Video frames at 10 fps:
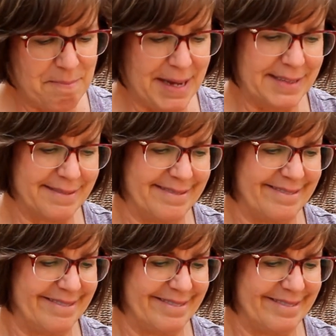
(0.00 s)
But
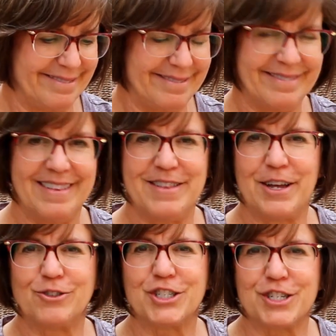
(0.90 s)

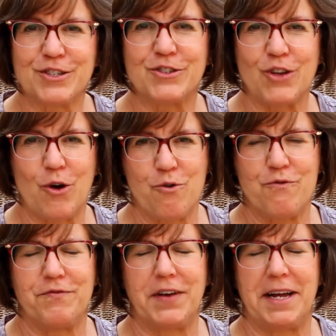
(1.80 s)
they're just so
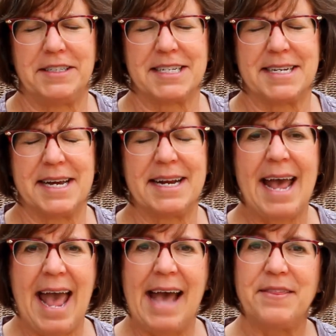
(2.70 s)
fun to knit,
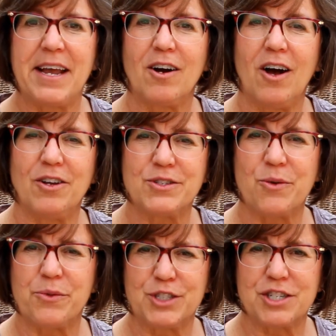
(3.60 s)
and they are
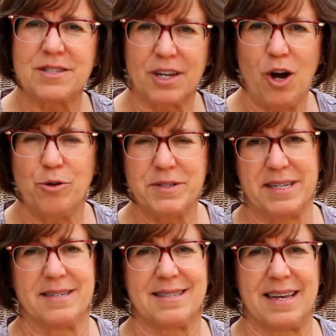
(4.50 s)
also just the
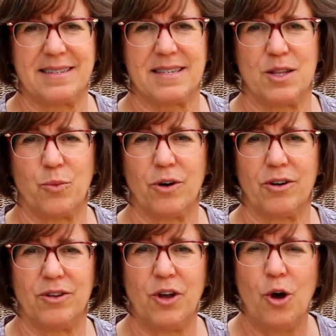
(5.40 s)
coziest things in the
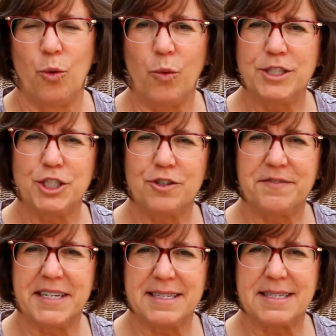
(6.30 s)
world. Once you
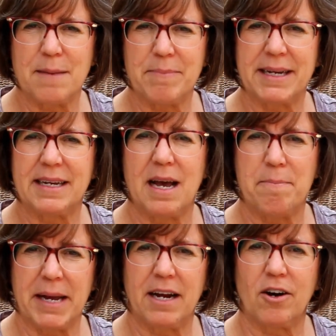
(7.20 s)
have knit somebody a
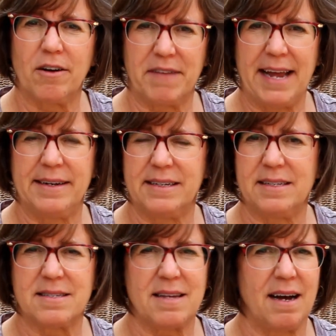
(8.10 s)
pair of hand
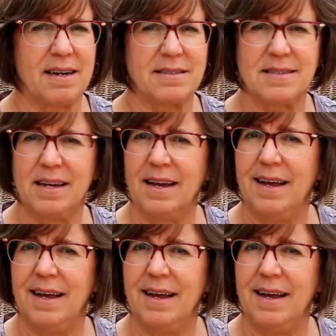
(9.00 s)
knit socks,